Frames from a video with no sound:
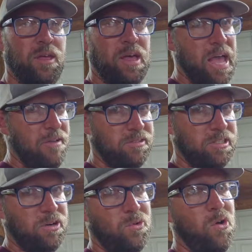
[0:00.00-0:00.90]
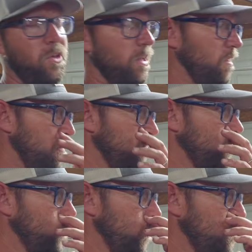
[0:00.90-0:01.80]
I haven't seen it rolling in almost
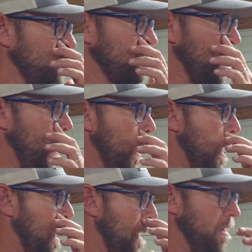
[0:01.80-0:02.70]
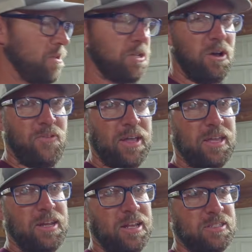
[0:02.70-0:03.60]
2 years. So if I could
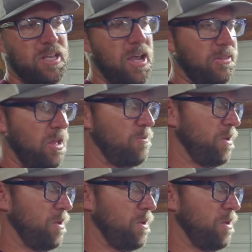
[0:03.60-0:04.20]
get outside, that would be